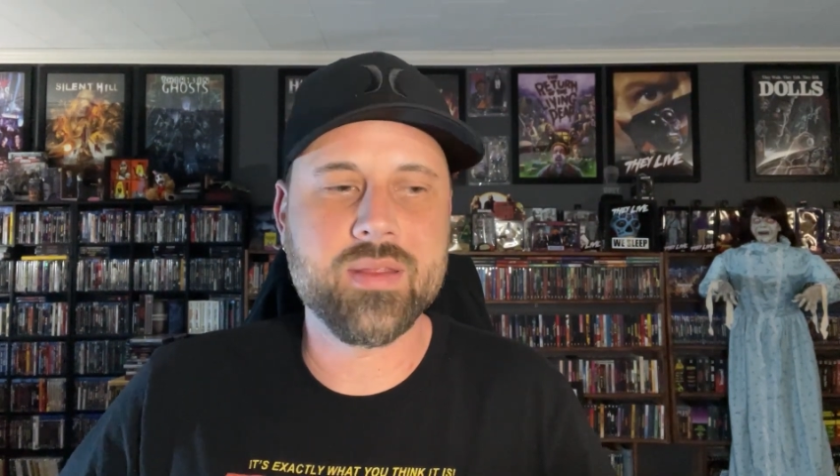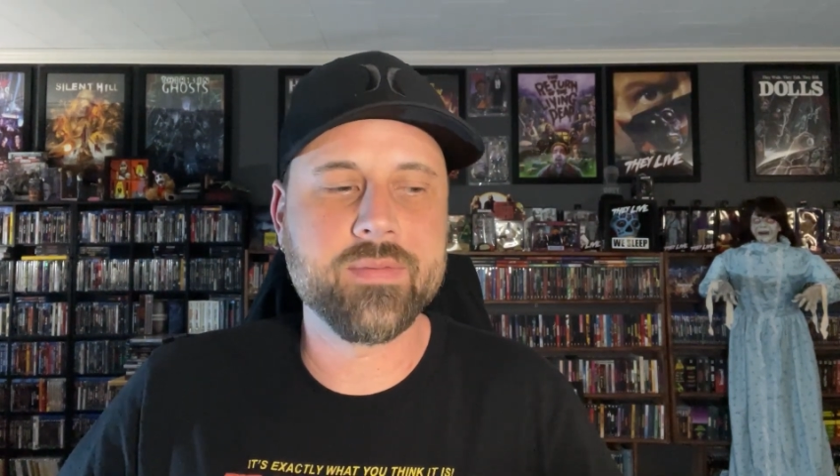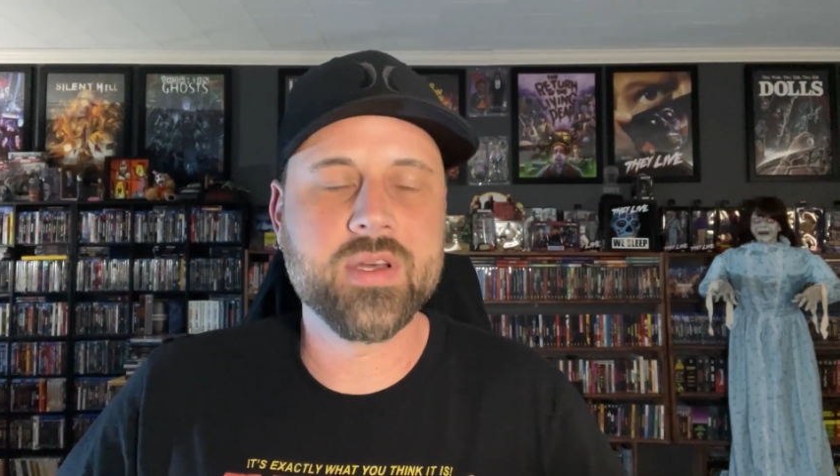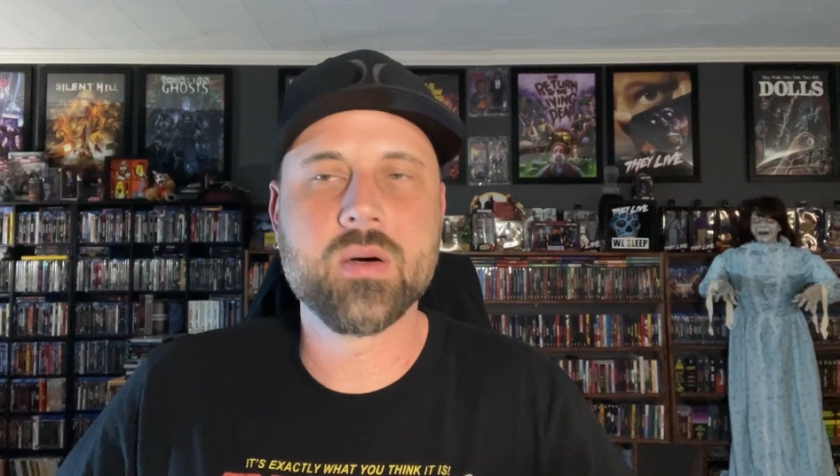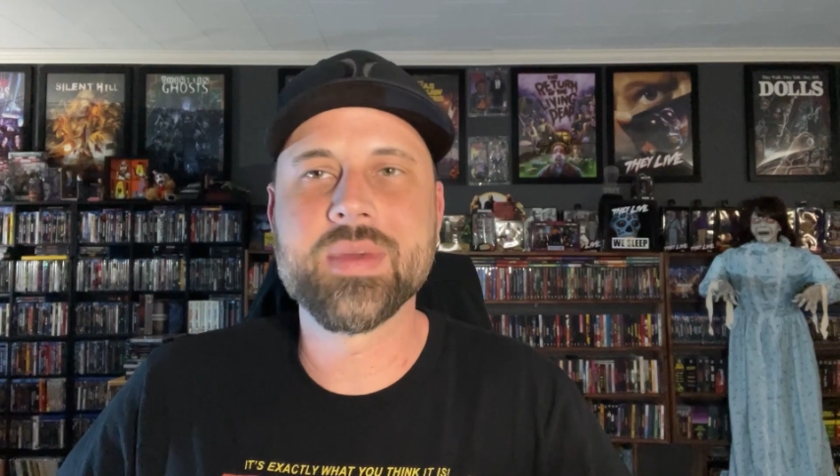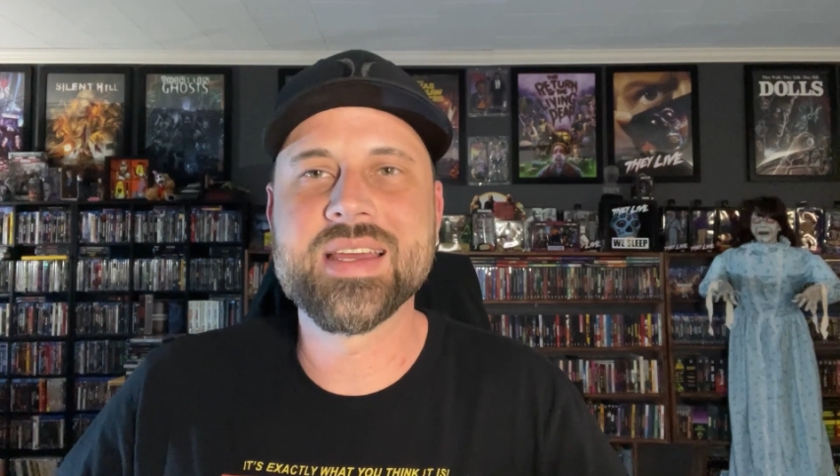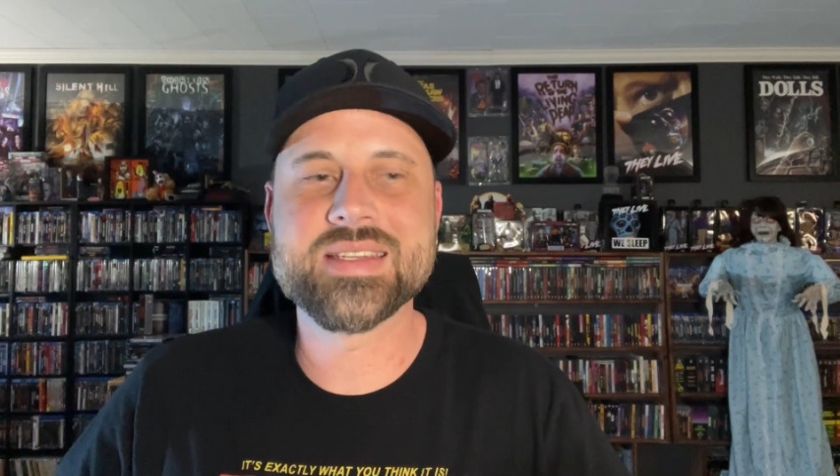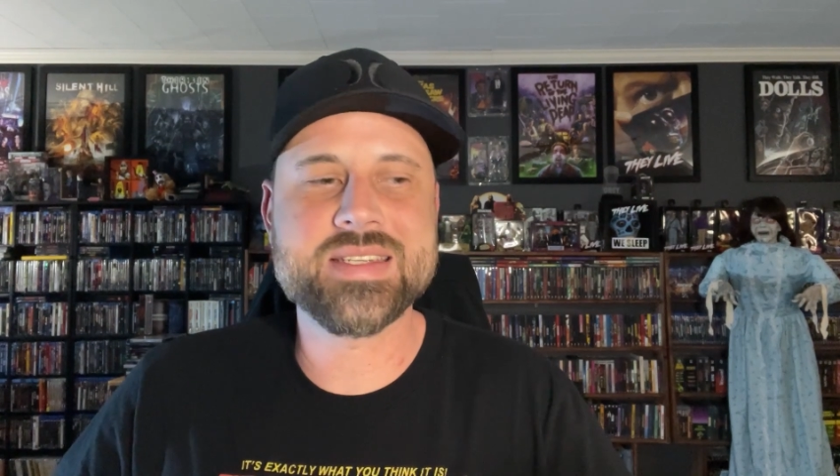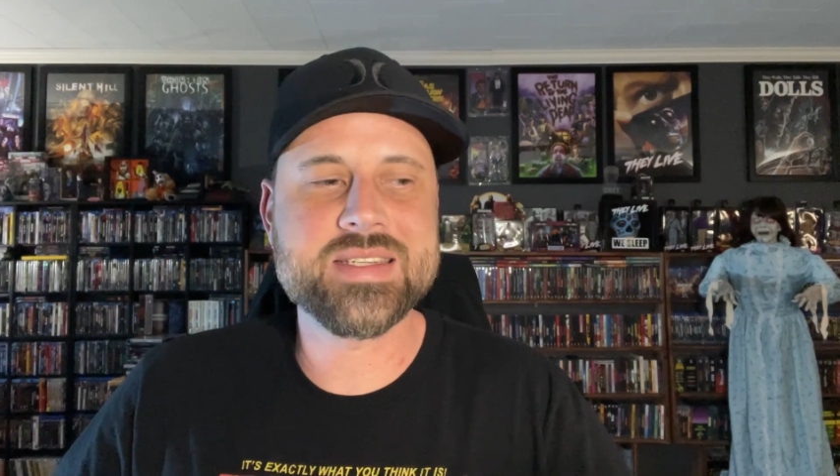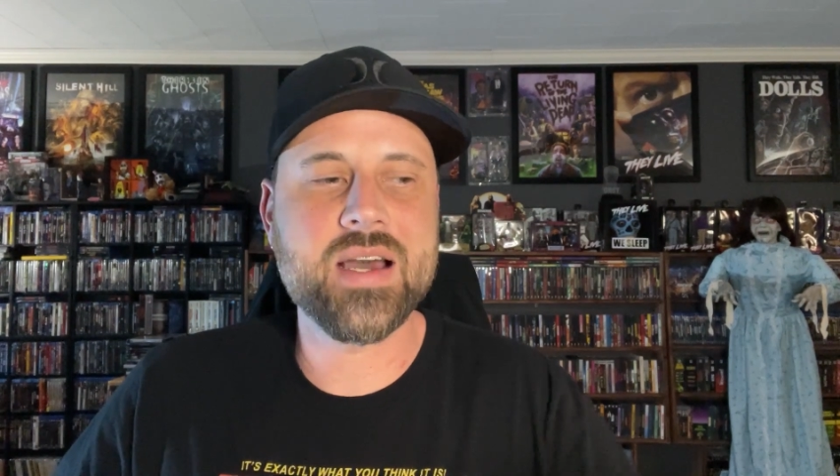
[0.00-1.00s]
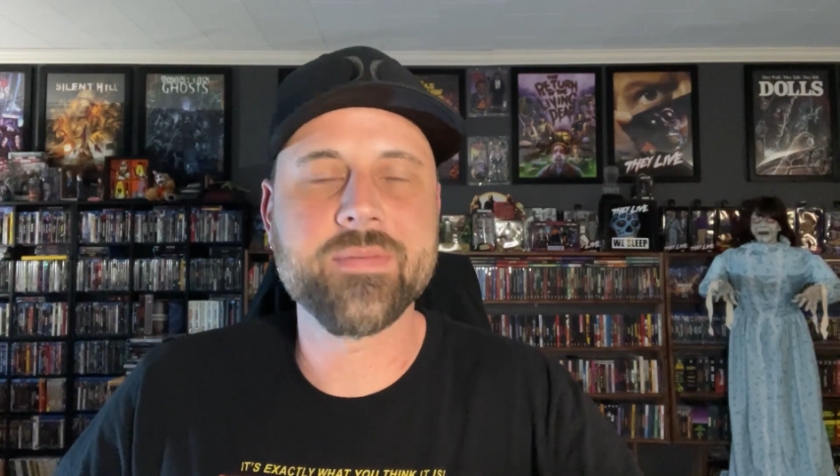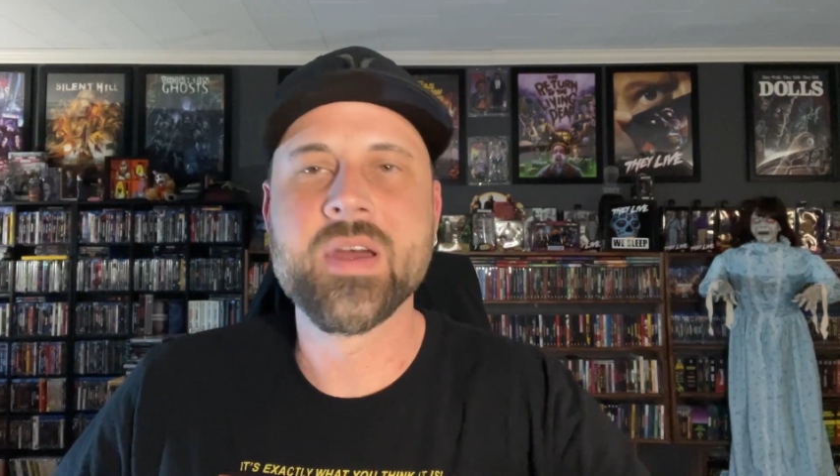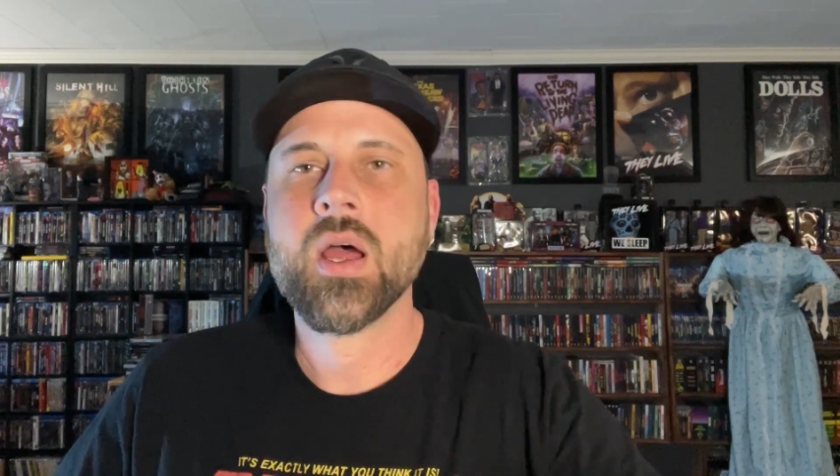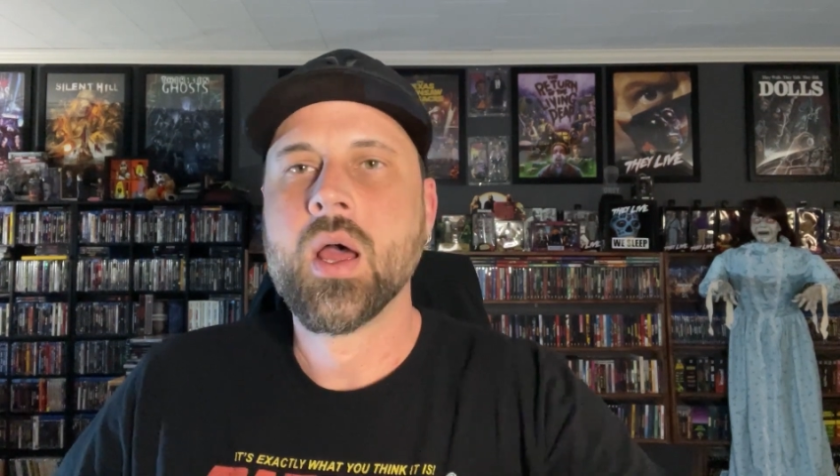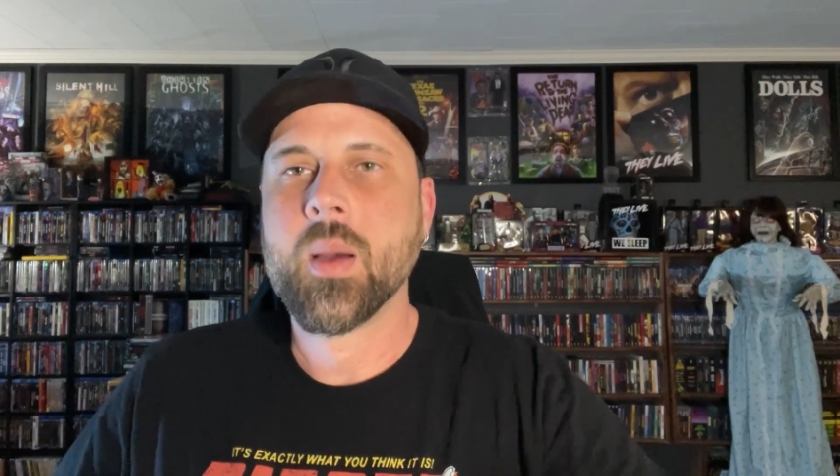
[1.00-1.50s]
the film
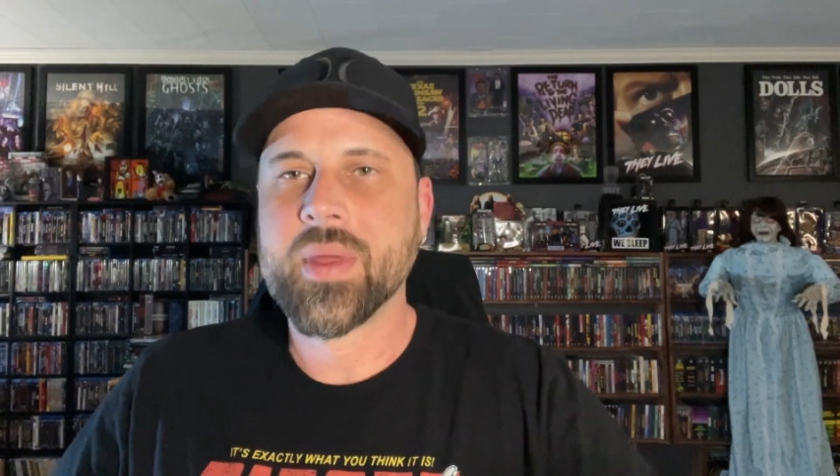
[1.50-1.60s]
itself.